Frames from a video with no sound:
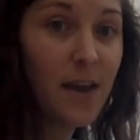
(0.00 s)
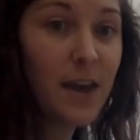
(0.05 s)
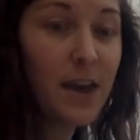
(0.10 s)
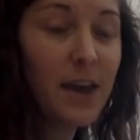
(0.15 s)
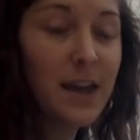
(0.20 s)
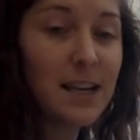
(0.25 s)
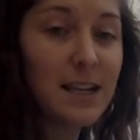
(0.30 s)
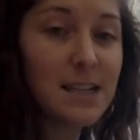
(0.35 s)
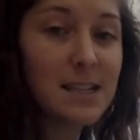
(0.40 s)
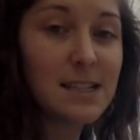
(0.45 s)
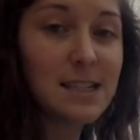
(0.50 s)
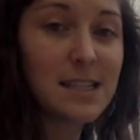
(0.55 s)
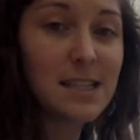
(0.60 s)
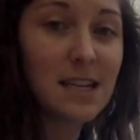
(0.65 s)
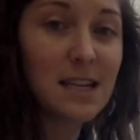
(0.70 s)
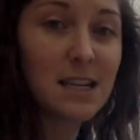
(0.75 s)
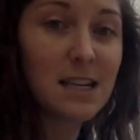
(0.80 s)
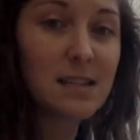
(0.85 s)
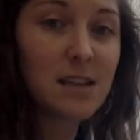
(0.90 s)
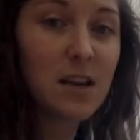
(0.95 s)
It is
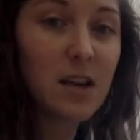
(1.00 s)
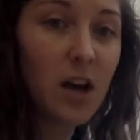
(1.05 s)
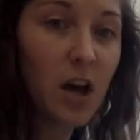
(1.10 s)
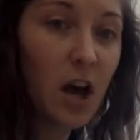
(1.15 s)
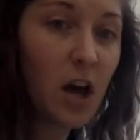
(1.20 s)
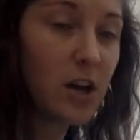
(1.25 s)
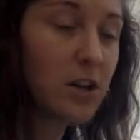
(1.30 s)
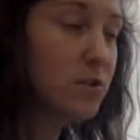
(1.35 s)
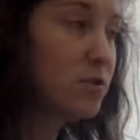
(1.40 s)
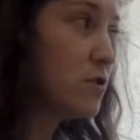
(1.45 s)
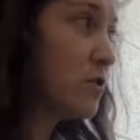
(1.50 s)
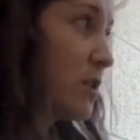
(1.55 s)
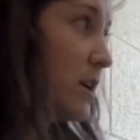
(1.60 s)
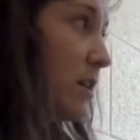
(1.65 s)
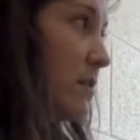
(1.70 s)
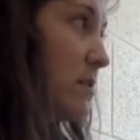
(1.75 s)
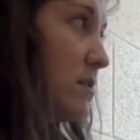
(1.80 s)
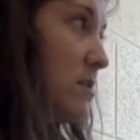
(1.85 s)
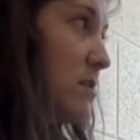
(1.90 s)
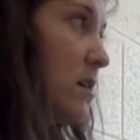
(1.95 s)
6
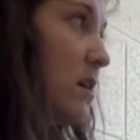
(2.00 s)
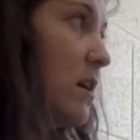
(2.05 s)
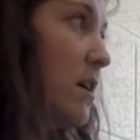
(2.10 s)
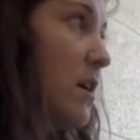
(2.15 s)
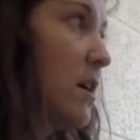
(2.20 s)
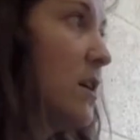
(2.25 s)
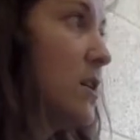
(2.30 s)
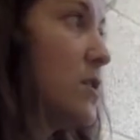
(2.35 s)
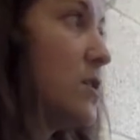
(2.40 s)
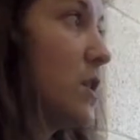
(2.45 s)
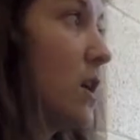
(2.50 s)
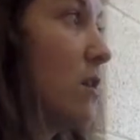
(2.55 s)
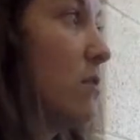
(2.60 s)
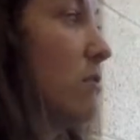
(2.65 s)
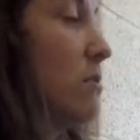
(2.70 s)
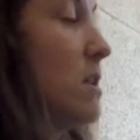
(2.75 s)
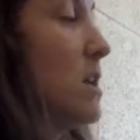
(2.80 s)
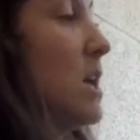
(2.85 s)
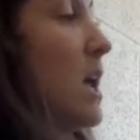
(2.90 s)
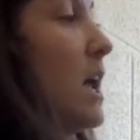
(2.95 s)
hundredths. So
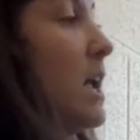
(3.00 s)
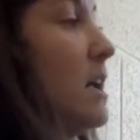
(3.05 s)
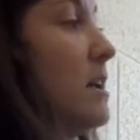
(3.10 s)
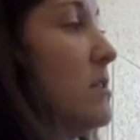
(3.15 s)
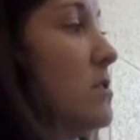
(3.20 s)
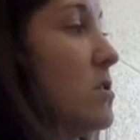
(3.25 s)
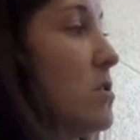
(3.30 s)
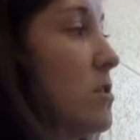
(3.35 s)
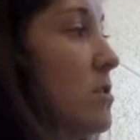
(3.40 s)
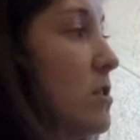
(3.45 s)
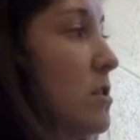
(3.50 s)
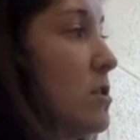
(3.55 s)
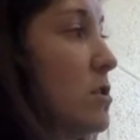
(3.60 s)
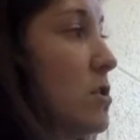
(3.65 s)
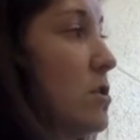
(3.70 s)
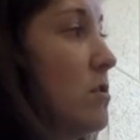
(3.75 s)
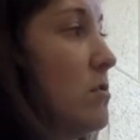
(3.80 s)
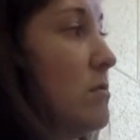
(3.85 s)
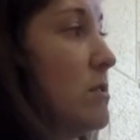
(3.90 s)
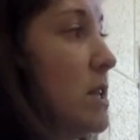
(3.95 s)
the answer to
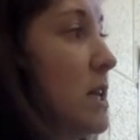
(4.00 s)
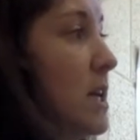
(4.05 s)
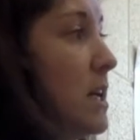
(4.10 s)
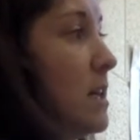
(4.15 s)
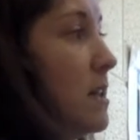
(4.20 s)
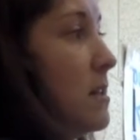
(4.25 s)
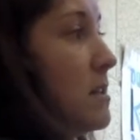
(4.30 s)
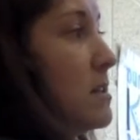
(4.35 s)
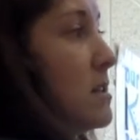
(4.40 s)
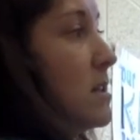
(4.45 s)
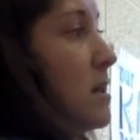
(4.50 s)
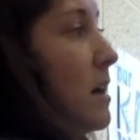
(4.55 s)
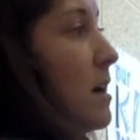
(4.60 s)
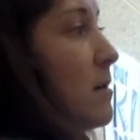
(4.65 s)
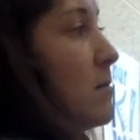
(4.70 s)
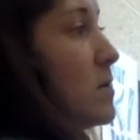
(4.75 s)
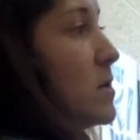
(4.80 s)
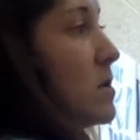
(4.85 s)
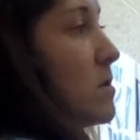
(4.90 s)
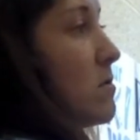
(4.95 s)
2/10
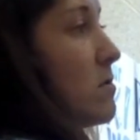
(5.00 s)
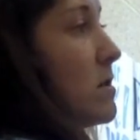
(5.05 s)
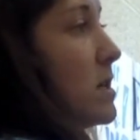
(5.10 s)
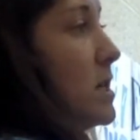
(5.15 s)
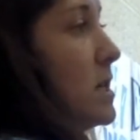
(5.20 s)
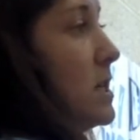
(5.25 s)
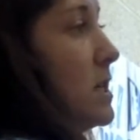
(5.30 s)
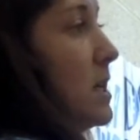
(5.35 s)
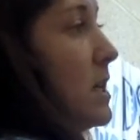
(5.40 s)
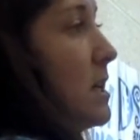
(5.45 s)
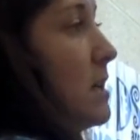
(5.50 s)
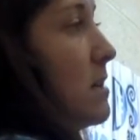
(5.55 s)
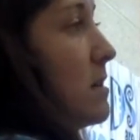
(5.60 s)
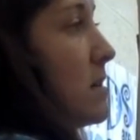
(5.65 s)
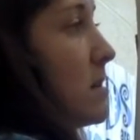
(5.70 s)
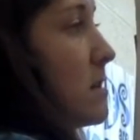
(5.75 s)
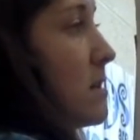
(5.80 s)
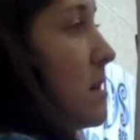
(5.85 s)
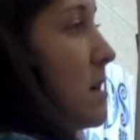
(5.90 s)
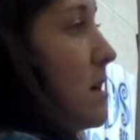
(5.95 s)
times
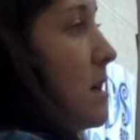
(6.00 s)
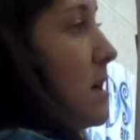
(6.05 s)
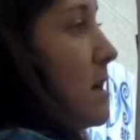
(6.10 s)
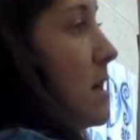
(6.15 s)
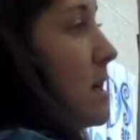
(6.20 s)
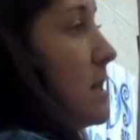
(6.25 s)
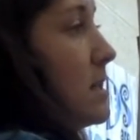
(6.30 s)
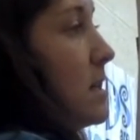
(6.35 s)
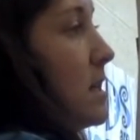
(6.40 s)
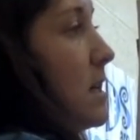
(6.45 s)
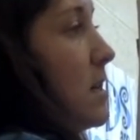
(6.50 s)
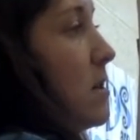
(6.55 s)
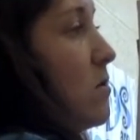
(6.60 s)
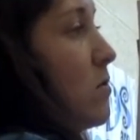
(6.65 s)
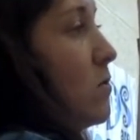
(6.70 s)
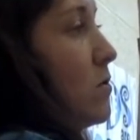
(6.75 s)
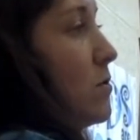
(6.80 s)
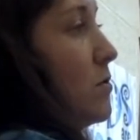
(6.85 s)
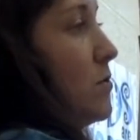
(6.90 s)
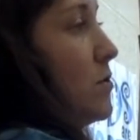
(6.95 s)
3/10 is
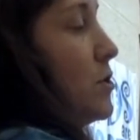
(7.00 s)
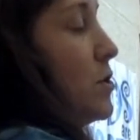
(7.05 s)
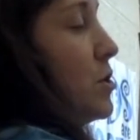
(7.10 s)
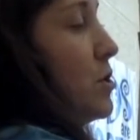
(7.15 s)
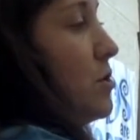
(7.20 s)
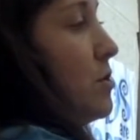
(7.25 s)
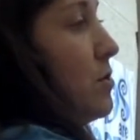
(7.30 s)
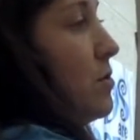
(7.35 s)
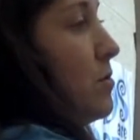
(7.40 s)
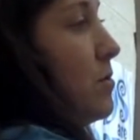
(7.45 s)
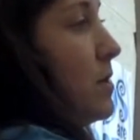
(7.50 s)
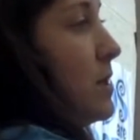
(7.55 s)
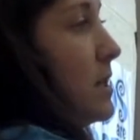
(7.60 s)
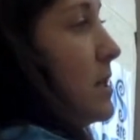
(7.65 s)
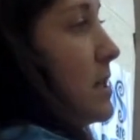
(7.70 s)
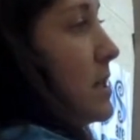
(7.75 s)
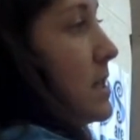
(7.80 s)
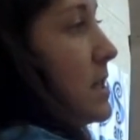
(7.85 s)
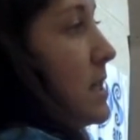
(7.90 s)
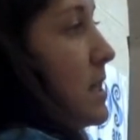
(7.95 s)
equal to
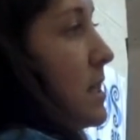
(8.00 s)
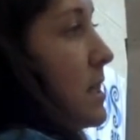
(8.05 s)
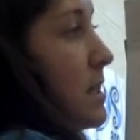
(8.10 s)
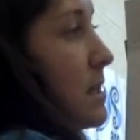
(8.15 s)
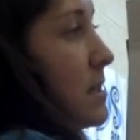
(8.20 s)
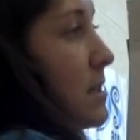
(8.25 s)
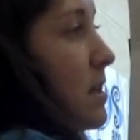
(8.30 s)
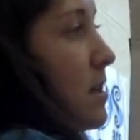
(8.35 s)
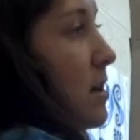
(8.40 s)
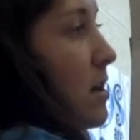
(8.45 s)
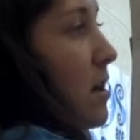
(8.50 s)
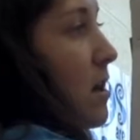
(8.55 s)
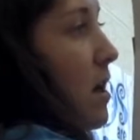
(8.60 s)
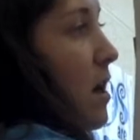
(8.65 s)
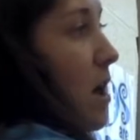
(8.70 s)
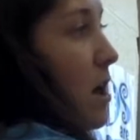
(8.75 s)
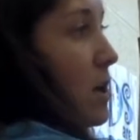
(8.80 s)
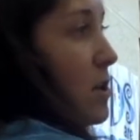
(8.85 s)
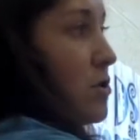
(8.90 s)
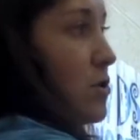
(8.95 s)
6
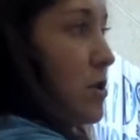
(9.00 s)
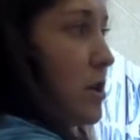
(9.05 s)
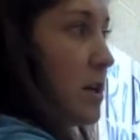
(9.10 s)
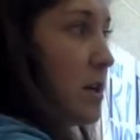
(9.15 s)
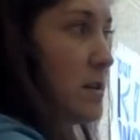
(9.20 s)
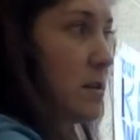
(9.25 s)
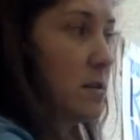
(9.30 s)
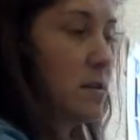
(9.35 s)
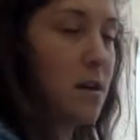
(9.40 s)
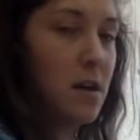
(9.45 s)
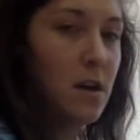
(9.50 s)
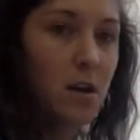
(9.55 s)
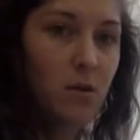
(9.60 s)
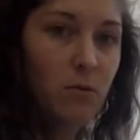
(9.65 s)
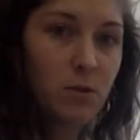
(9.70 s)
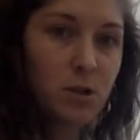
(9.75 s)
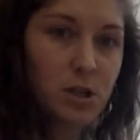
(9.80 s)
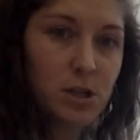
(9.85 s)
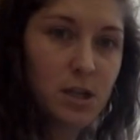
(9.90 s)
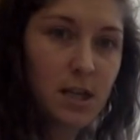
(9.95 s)
hundredths,
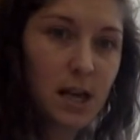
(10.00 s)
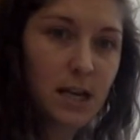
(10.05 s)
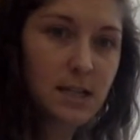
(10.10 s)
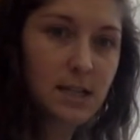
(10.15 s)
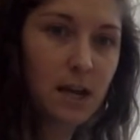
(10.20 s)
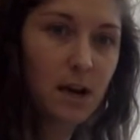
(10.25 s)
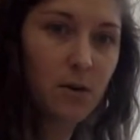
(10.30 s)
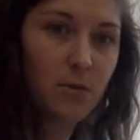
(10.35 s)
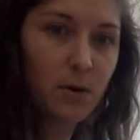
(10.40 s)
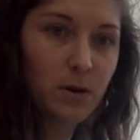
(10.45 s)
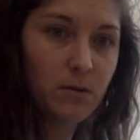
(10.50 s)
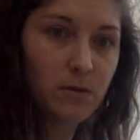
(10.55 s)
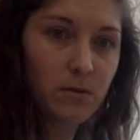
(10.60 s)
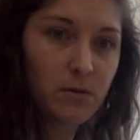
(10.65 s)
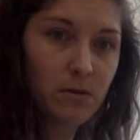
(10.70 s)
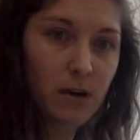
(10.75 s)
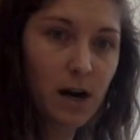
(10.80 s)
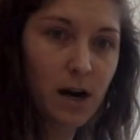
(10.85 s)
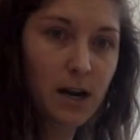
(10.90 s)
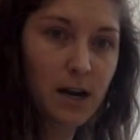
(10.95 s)
which that's how we would
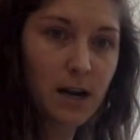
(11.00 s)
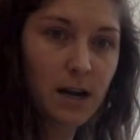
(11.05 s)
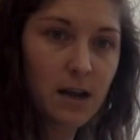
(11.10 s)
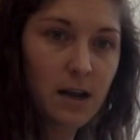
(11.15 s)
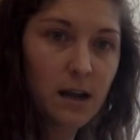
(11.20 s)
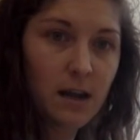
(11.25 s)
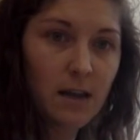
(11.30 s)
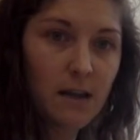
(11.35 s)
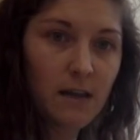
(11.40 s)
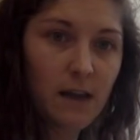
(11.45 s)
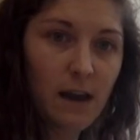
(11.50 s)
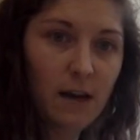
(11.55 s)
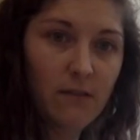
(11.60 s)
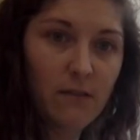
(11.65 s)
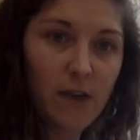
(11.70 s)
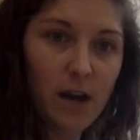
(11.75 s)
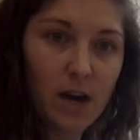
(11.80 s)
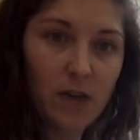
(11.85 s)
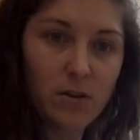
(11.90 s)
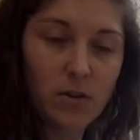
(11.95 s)
write that
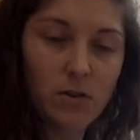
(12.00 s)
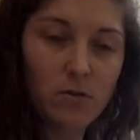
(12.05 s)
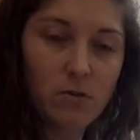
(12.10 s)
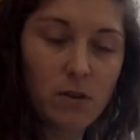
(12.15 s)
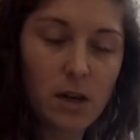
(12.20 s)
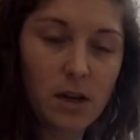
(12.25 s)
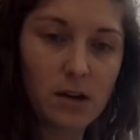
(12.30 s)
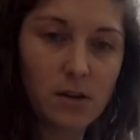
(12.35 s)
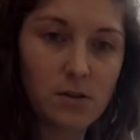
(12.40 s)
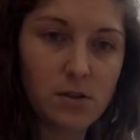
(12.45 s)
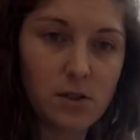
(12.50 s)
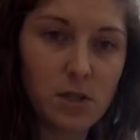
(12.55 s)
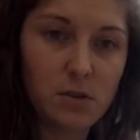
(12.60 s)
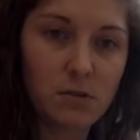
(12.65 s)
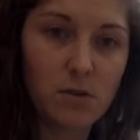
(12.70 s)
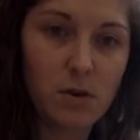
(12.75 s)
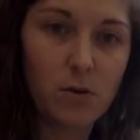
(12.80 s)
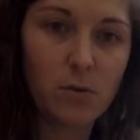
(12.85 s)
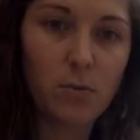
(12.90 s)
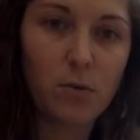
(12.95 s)
value there,
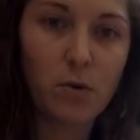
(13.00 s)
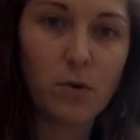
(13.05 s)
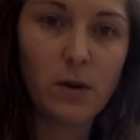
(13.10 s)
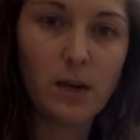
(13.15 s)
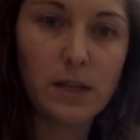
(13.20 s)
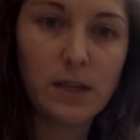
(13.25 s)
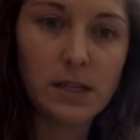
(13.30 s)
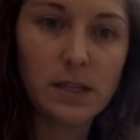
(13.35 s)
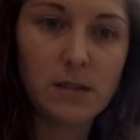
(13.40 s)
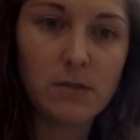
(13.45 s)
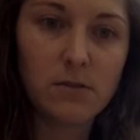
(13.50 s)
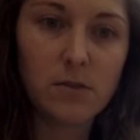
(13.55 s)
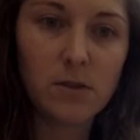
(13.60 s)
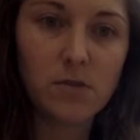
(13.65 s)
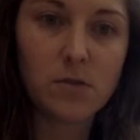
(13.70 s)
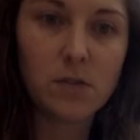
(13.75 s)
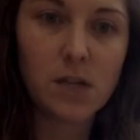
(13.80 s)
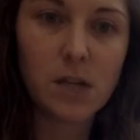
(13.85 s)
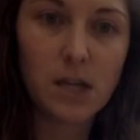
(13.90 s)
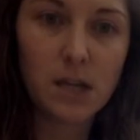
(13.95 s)

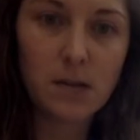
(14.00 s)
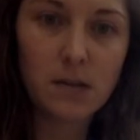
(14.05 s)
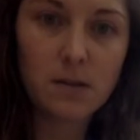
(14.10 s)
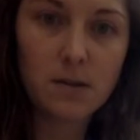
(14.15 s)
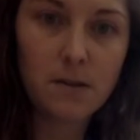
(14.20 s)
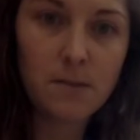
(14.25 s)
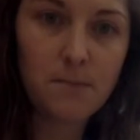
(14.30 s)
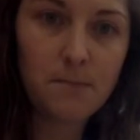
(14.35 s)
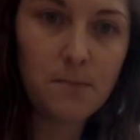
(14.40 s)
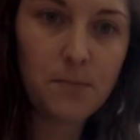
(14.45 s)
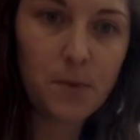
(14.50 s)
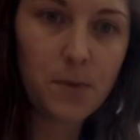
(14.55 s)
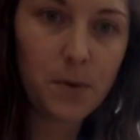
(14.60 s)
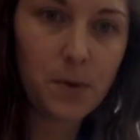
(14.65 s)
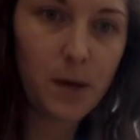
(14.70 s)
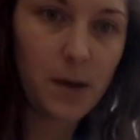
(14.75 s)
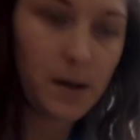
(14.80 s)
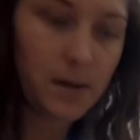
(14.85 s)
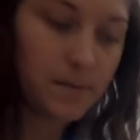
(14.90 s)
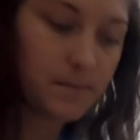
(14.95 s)
0.06.
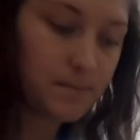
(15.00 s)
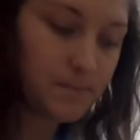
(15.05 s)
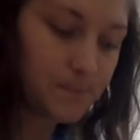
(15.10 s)
Okay?